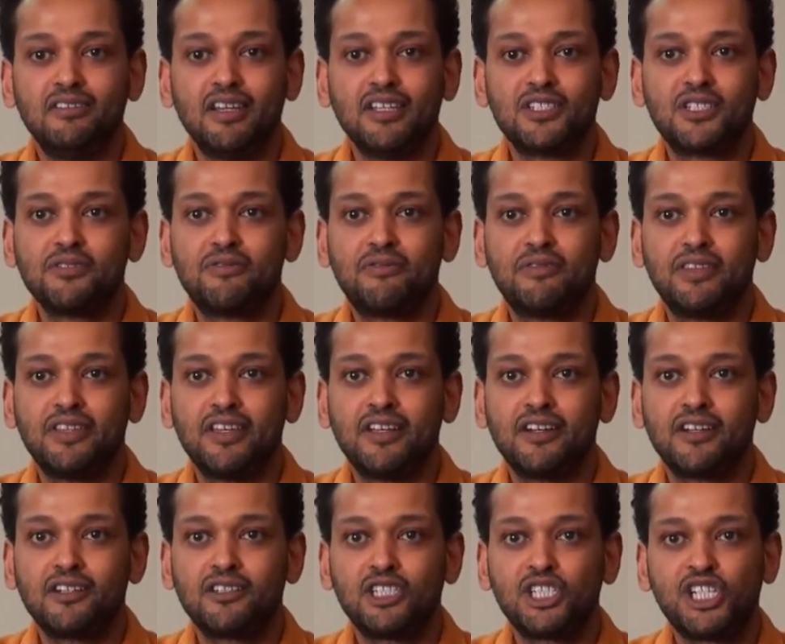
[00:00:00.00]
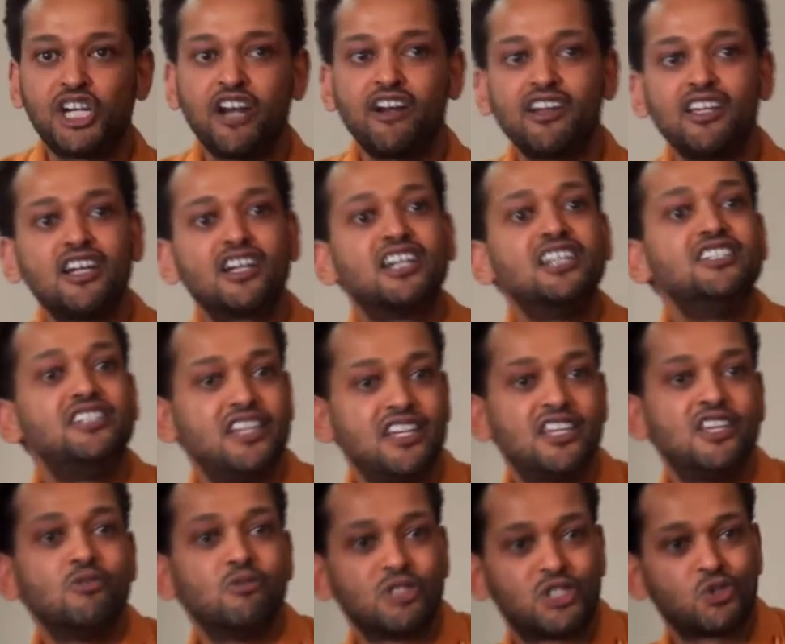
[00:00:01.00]
as if they're sharing a
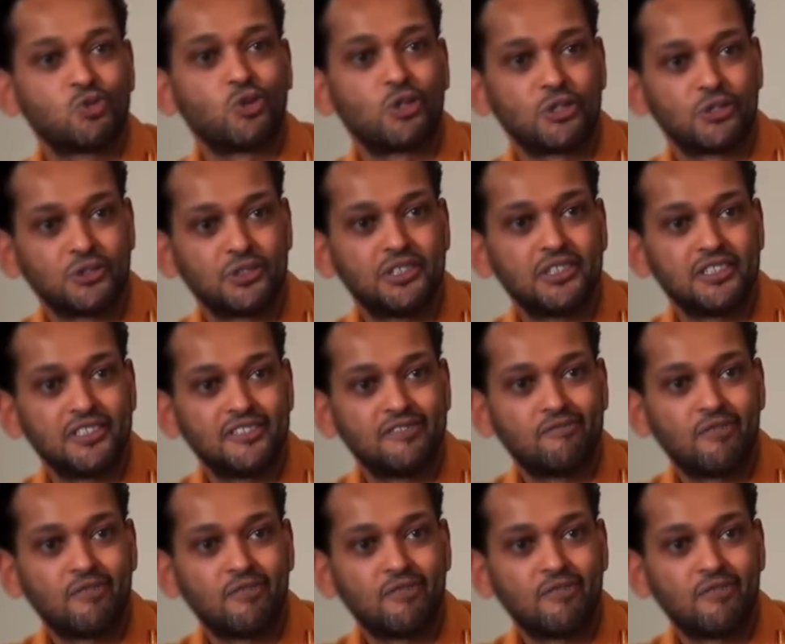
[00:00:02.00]
contiguous world,